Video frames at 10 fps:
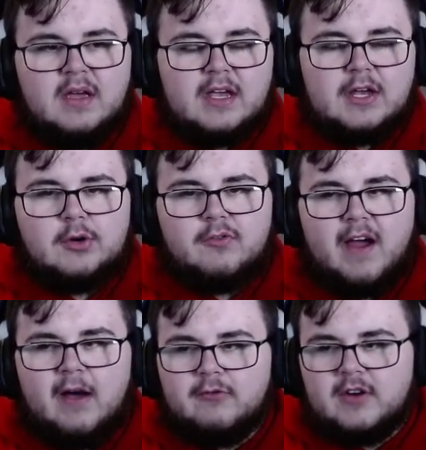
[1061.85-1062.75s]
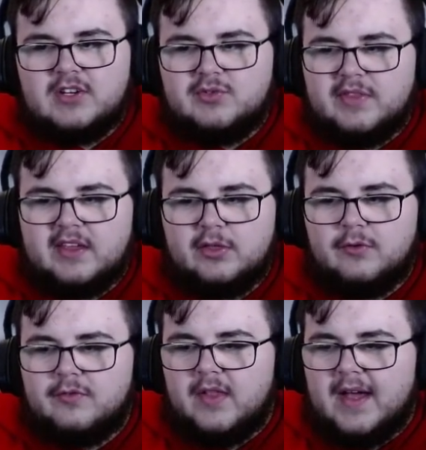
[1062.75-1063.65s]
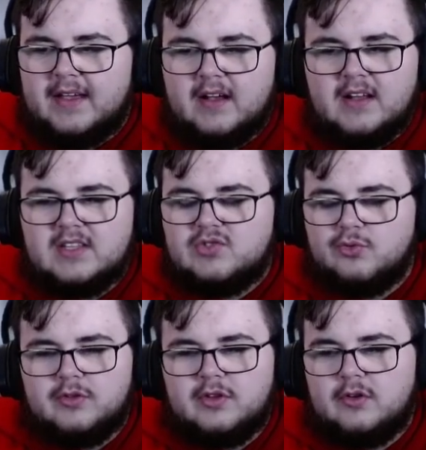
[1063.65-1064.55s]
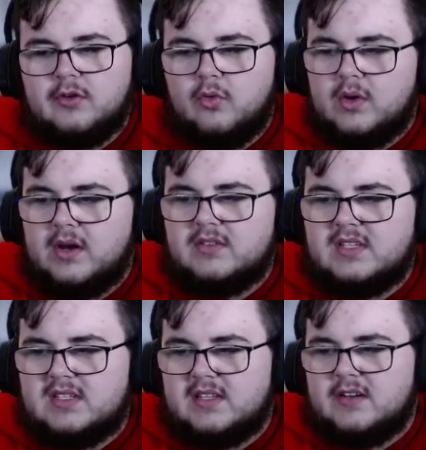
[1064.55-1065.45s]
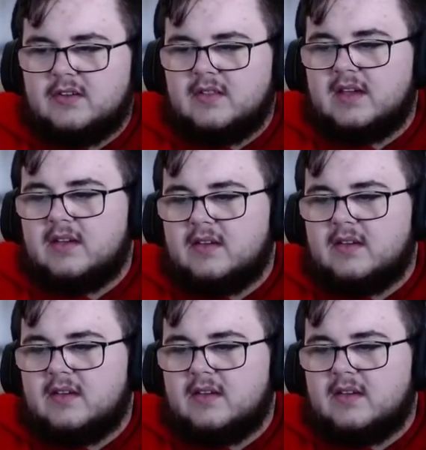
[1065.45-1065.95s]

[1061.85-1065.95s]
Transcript: you know, or outrage with like their Flygons or their, what else is there, like